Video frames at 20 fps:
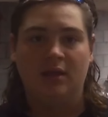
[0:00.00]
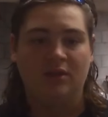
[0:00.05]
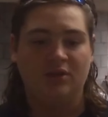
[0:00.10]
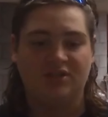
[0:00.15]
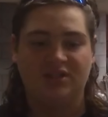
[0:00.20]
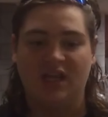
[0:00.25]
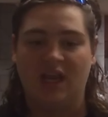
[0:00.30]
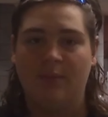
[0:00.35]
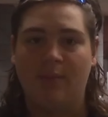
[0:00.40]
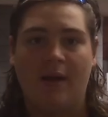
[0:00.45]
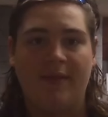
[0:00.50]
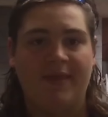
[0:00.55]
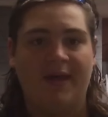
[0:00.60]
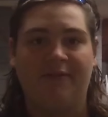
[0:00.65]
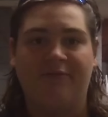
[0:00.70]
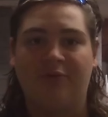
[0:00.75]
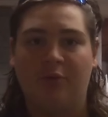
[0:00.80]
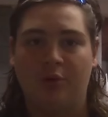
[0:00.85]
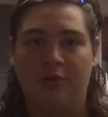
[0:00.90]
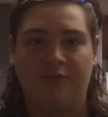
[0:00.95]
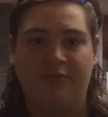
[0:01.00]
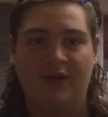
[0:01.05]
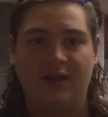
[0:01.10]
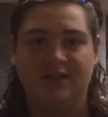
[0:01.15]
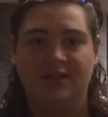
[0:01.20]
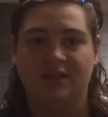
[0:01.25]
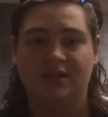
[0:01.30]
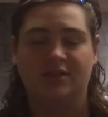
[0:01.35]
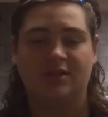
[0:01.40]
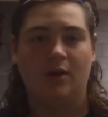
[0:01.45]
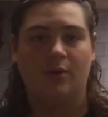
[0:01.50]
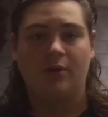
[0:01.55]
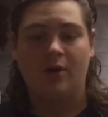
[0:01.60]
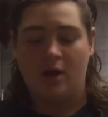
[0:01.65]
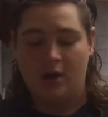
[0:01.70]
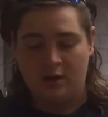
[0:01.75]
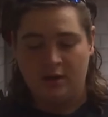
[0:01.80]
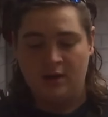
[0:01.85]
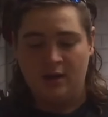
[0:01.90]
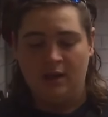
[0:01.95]
You see them on that forward-facing
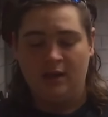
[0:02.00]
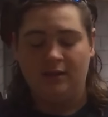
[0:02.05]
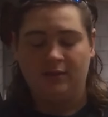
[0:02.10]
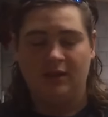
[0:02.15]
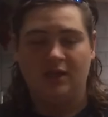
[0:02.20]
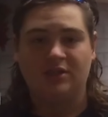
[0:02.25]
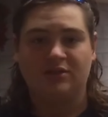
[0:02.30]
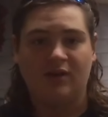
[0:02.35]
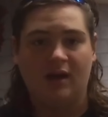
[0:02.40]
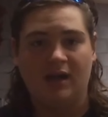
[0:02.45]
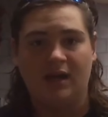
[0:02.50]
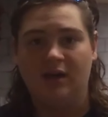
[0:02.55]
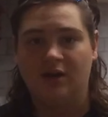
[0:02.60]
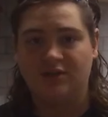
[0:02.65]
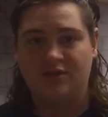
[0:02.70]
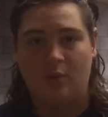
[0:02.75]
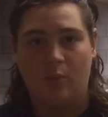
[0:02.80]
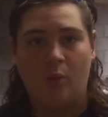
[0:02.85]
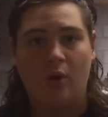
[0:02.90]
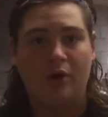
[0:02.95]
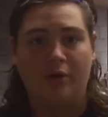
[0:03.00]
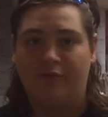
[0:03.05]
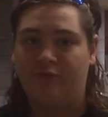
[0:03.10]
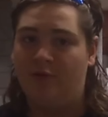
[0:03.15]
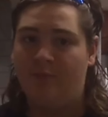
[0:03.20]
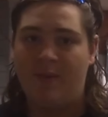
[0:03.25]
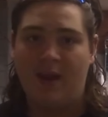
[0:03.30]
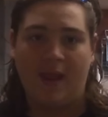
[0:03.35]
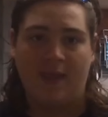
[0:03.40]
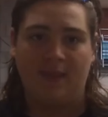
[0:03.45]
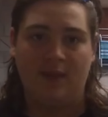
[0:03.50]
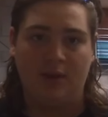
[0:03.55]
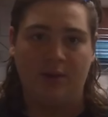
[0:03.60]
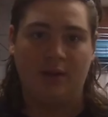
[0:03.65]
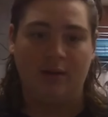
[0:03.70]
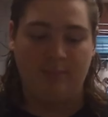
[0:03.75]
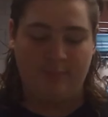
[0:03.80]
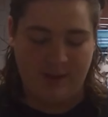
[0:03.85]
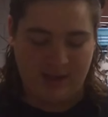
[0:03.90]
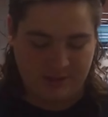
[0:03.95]
sonar. This right here is a wonderful bait that you
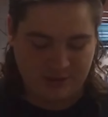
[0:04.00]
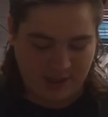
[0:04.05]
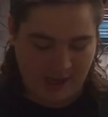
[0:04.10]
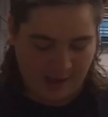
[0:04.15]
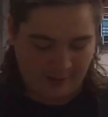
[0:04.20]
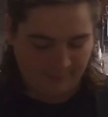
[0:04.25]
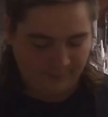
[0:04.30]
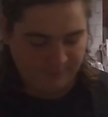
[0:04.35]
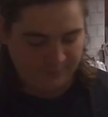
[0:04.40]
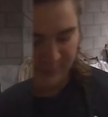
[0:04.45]
can pitch at.